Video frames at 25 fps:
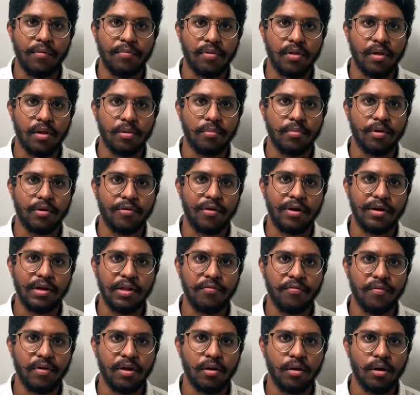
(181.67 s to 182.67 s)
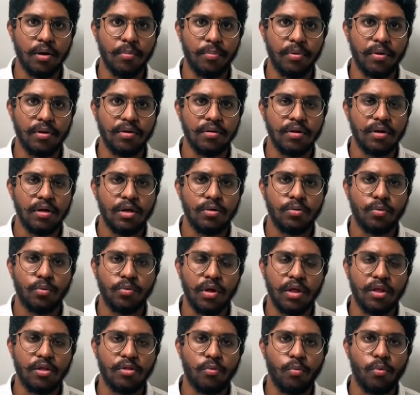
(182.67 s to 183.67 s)
have some rectified upon
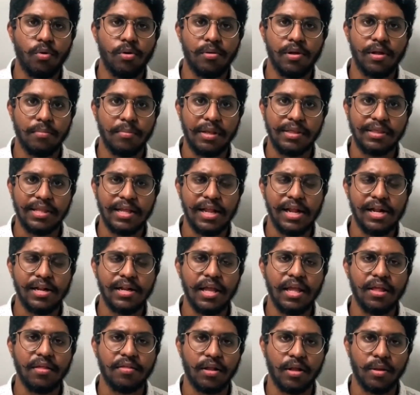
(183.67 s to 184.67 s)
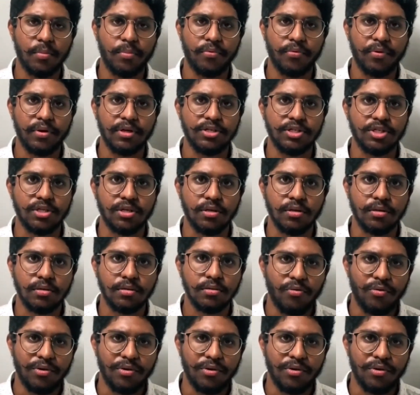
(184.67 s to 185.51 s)
today's World Mental Health Day celebration.